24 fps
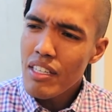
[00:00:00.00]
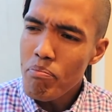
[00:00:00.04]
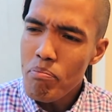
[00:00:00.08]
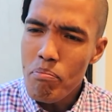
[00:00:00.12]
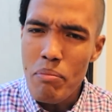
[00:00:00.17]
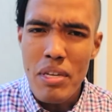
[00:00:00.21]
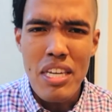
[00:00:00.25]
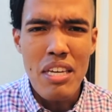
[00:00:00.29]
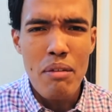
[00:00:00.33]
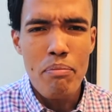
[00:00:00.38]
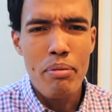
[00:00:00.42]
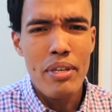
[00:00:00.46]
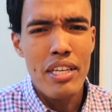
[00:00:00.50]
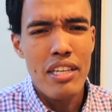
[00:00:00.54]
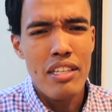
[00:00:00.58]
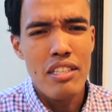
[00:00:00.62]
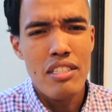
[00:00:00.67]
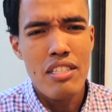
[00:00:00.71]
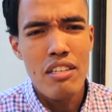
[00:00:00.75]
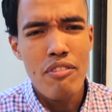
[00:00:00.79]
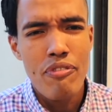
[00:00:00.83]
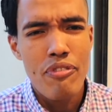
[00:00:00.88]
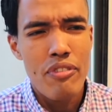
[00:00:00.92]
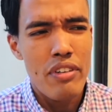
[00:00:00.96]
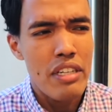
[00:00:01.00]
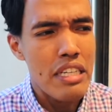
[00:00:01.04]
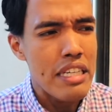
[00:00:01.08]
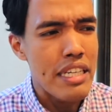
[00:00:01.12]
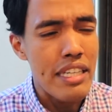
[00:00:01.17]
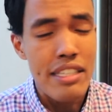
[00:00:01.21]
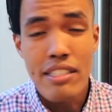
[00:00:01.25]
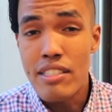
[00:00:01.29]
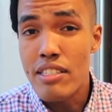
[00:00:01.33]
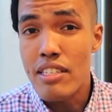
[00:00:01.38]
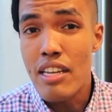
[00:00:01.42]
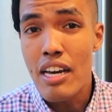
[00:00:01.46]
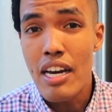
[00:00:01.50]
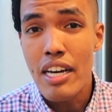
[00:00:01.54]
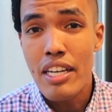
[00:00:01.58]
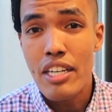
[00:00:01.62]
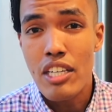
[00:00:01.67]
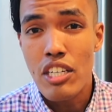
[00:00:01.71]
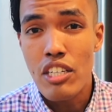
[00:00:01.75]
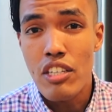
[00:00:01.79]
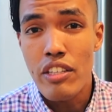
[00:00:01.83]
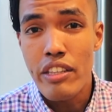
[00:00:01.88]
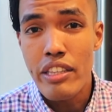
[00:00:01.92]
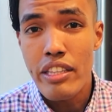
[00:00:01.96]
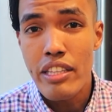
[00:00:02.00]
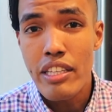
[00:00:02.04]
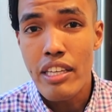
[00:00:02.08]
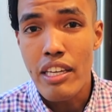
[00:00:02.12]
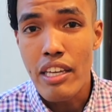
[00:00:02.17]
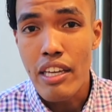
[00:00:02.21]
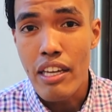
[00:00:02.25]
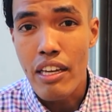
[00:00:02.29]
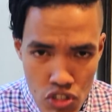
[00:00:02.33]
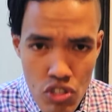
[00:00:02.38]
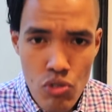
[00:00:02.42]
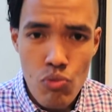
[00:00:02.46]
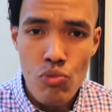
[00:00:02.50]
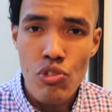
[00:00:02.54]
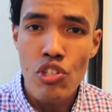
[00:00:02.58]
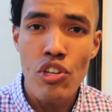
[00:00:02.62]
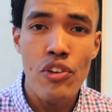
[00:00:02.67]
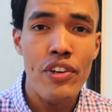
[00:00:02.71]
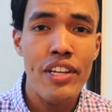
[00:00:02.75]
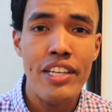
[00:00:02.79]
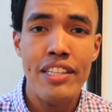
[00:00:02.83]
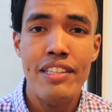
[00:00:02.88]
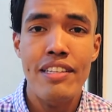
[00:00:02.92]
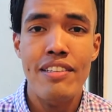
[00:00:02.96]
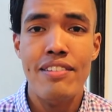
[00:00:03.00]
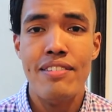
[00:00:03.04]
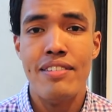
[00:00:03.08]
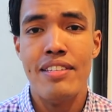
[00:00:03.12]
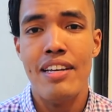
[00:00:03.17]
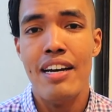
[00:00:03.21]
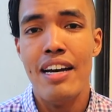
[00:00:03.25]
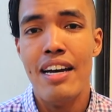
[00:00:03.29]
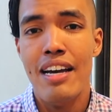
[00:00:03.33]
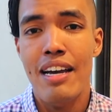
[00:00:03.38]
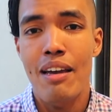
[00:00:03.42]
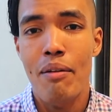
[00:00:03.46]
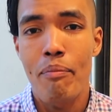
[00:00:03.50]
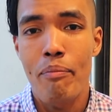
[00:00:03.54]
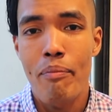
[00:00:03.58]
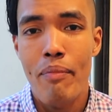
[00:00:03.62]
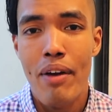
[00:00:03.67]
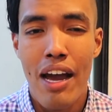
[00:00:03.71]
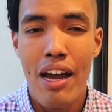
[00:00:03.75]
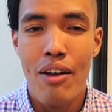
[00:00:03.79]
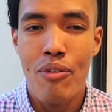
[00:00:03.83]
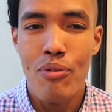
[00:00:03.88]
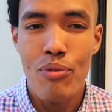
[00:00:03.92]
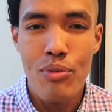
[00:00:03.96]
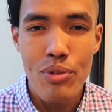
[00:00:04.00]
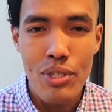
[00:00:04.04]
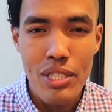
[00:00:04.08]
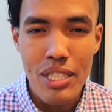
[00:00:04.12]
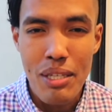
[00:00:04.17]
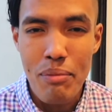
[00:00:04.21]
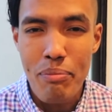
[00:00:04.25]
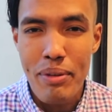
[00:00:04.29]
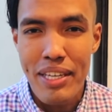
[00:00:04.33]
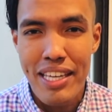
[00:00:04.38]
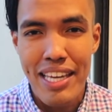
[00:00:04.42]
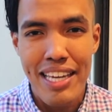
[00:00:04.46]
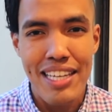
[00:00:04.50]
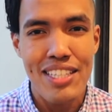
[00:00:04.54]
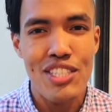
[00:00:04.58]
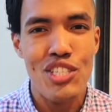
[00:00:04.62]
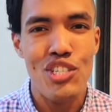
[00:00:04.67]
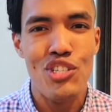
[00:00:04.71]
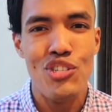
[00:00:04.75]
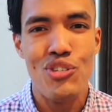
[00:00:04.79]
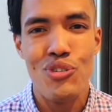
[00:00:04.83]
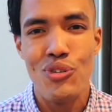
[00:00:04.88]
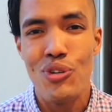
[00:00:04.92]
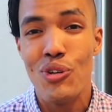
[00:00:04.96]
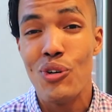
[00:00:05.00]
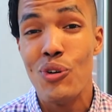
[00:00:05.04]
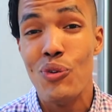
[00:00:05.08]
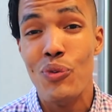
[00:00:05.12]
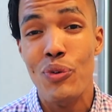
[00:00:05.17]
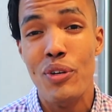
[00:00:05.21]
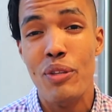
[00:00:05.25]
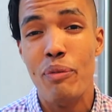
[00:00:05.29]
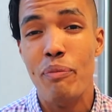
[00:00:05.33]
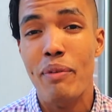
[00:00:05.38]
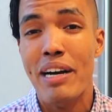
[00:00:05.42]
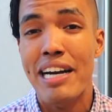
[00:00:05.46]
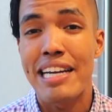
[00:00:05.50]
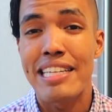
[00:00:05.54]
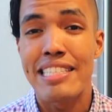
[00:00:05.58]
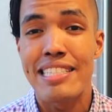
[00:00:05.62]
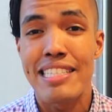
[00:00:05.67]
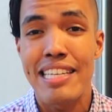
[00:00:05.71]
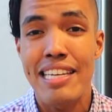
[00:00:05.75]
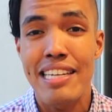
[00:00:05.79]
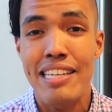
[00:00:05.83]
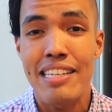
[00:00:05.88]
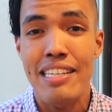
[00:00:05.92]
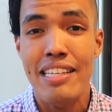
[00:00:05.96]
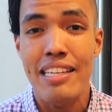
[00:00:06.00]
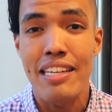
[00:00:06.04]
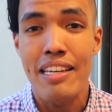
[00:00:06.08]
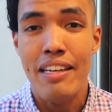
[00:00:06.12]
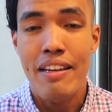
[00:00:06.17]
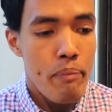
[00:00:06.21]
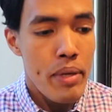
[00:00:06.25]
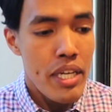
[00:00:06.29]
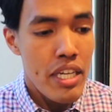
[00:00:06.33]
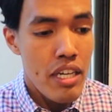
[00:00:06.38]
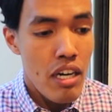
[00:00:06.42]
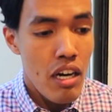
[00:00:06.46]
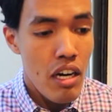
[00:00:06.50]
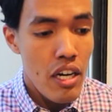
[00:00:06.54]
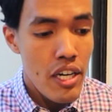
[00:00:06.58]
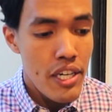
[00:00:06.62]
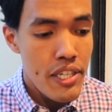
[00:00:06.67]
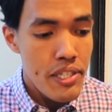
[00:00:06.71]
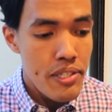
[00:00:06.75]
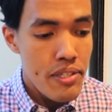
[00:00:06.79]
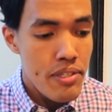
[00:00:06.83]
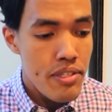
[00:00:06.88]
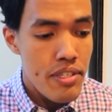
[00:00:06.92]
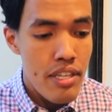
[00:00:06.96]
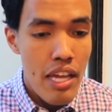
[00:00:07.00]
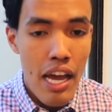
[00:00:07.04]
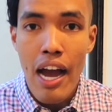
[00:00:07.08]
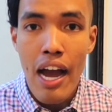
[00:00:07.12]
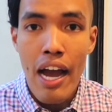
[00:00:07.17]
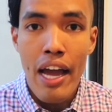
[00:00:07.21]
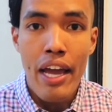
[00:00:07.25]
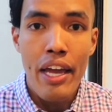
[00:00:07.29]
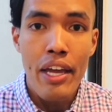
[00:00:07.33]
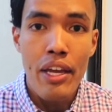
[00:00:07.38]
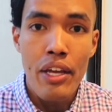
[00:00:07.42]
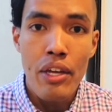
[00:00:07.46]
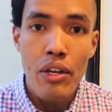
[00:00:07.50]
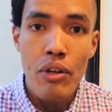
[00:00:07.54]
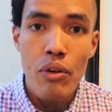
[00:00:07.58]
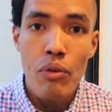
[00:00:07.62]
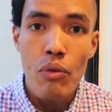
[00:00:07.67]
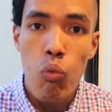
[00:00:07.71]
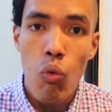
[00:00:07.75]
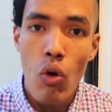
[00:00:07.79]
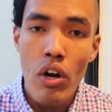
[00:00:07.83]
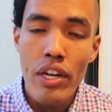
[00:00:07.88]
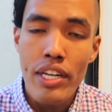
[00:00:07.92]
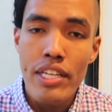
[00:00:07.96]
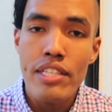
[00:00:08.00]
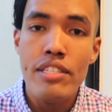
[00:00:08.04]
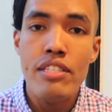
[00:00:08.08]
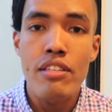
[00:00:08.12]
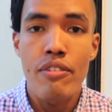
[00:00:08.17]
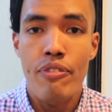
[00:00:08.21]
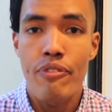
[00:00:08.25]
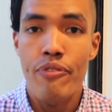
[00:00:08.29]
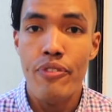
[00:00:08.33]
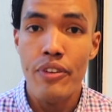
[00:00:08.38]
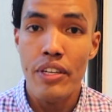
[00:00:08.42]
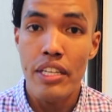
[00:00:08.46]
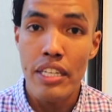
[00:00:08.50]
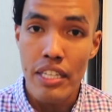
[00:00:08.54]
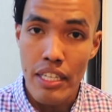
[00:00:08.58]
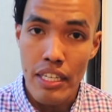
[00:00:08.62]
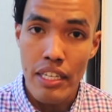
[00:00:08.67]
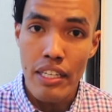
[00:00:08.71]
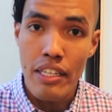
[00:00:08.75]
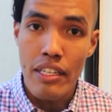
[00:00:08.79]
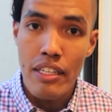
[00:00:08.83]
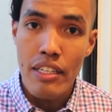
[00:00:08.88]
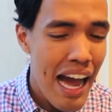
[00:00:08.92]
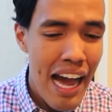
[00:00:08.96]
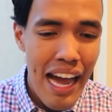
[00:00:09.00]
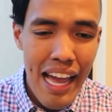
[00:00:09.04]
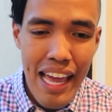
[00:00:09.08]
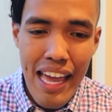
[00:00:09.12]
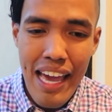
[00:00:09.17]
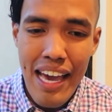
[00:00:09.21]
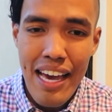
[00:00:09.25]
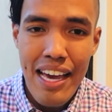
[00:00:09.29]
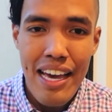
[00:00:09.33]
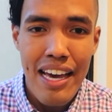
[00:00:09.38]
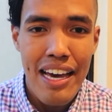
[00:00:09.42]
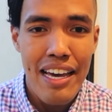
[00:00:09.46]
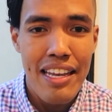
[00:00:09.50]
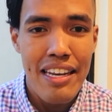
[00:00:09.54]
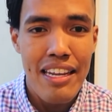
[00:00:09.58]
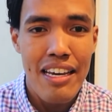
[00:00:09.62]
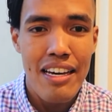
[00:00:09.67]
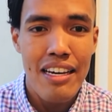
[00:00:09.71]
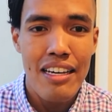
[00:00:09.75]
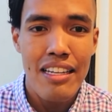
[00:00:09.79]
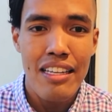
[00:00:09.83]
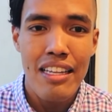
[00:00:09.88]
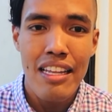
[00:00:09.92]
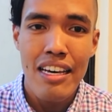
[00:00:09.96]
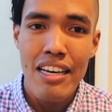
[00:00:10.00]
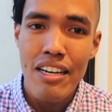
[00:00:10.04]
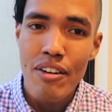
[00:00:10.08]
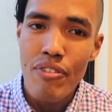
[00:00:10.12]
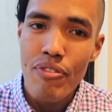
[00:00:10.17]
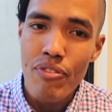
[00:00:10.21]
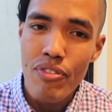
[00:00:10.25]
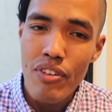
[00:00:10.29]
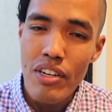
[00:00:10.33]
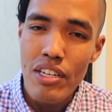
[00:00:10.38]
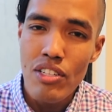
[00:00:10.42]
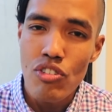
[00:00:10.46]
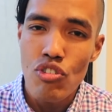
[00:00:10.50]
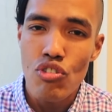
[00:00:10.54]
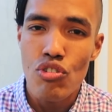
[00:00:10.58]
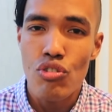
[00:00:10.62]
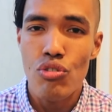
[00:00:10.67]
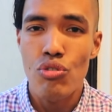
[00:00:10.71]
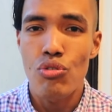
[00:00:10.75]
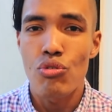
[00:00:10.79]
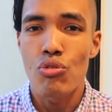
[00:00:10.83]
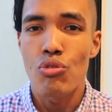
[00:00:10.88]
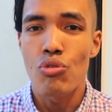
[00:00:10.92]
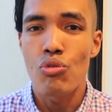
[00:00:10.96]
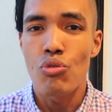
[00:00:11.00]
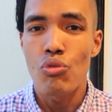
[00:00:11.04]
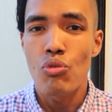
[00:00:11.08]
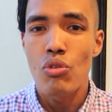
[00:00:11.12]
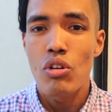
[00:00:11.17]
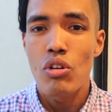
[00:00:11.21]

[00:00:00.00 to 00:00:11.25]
me being different is not a good thing. So during this time, I really began to struggle with my identity because I wanted to fit in. I had a lot of friends who